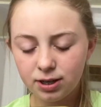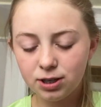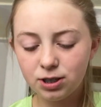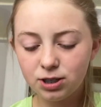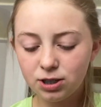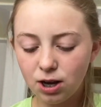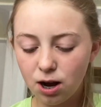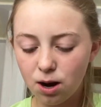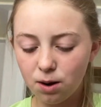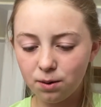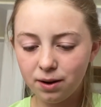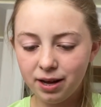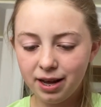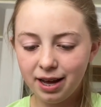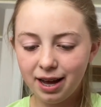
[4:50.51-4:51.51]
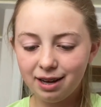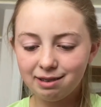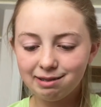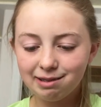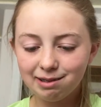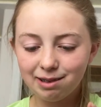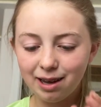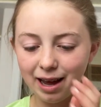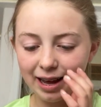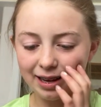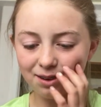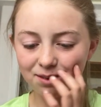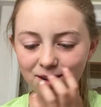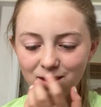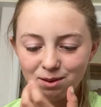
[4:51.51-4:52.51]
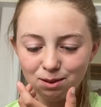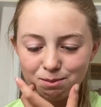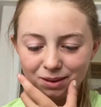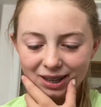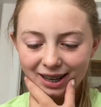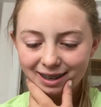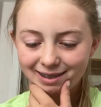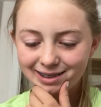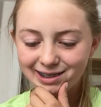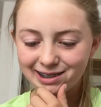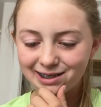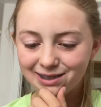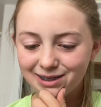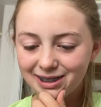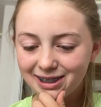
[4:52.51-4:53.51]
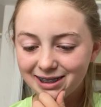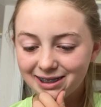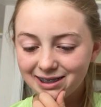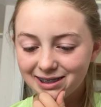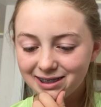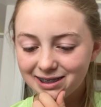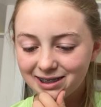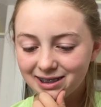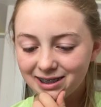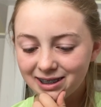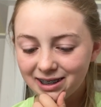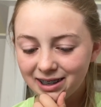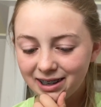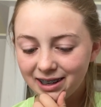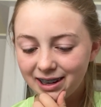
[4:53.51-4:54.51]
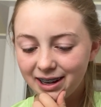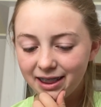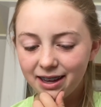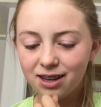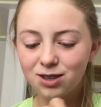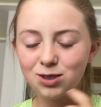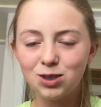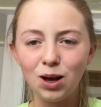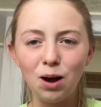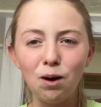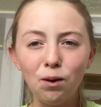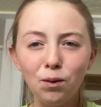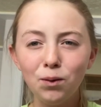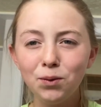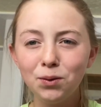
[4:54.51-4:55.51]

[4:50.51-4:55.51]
So I don't know if I'm allowed to show this. I think so.